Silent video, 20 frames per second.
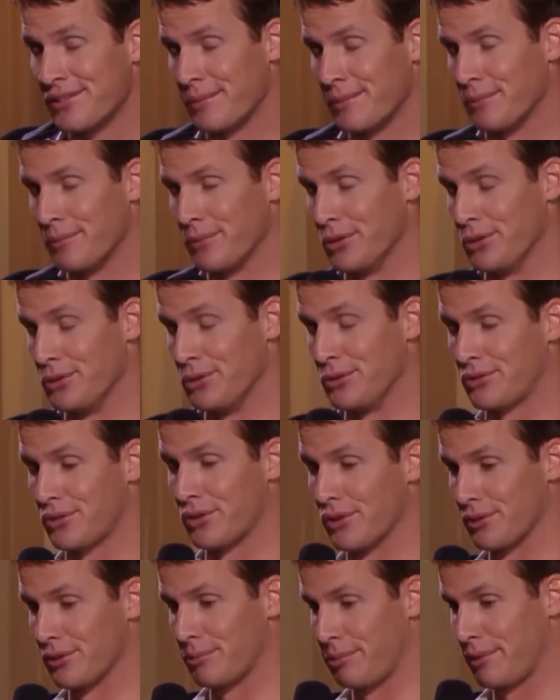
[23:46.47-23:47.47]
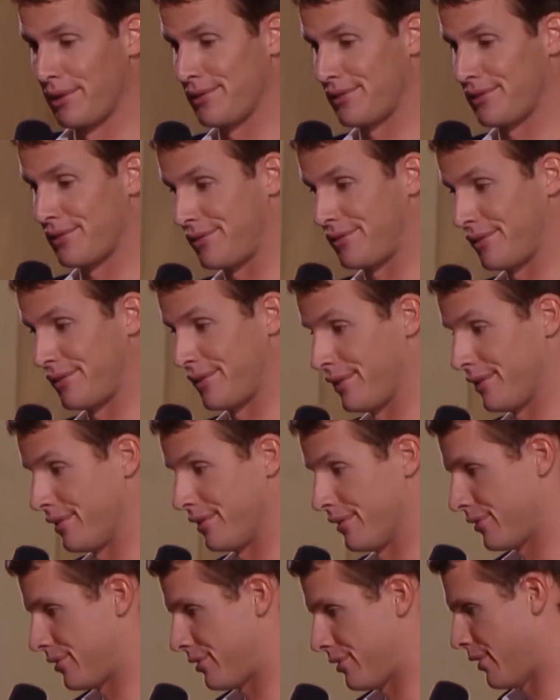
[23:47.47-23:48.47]
Some loose girls play as a
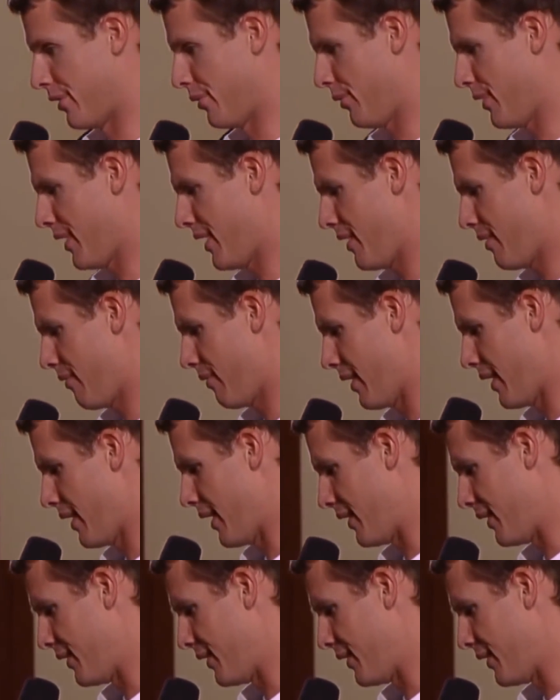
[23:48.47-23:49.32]
single. Slow down,